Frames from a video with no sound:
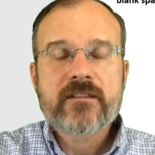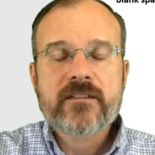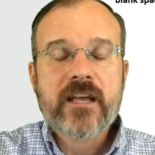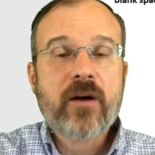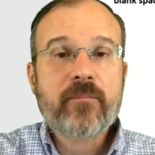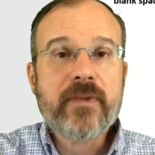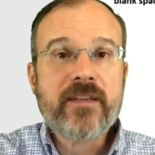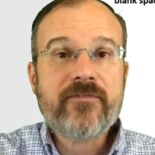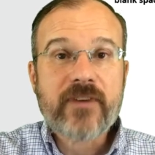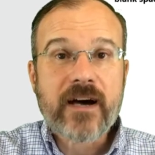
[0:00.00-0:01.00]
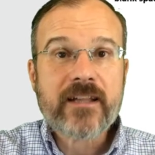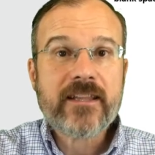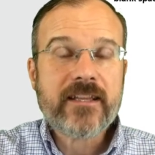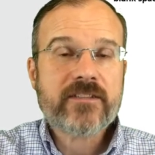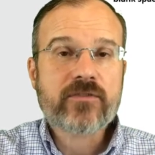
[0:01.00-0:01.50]
to help me find
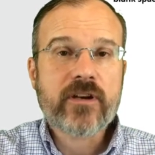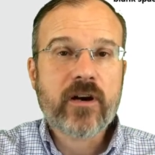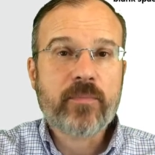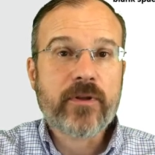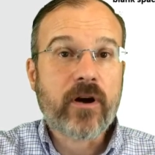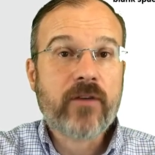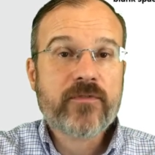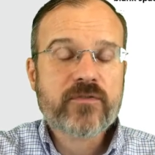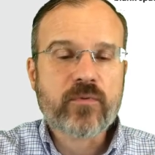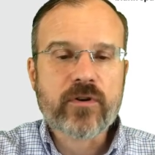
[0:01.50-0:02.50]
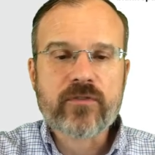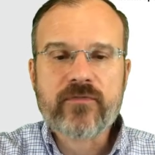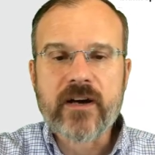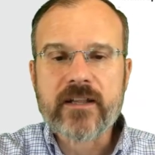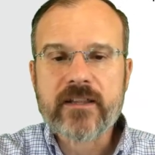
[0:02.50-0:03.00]
these or help an office worker
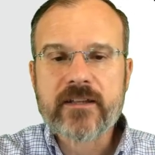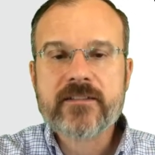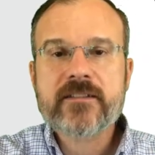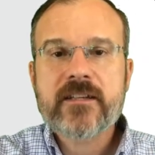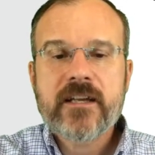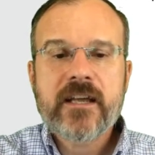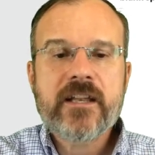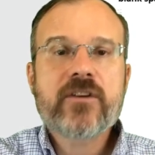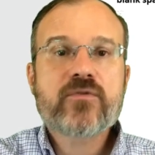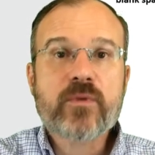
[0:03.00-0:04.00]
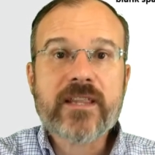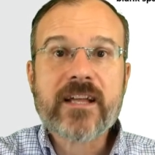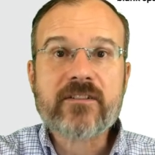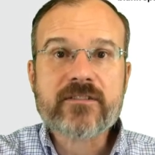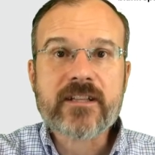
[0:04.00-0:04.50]
find these. And here's what
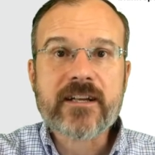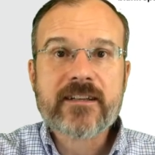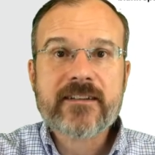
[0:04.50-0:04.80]
that looks like.